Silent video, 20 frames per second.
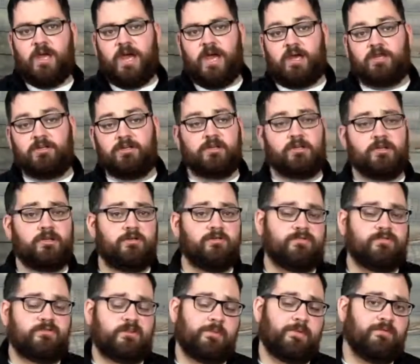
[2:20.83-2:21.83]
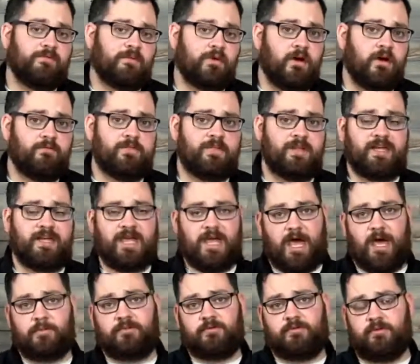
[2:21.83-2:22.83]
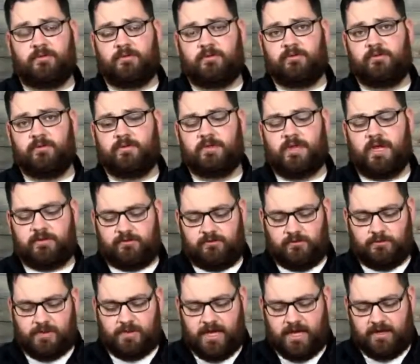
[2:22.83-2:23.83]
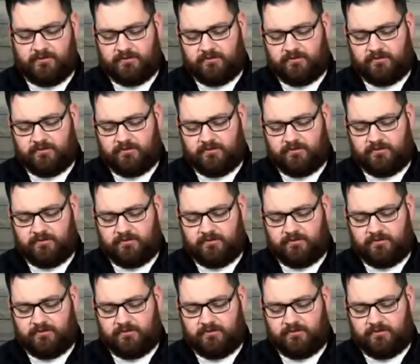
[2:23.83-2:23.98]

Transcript: and you could use some of the capsules that Zoom has,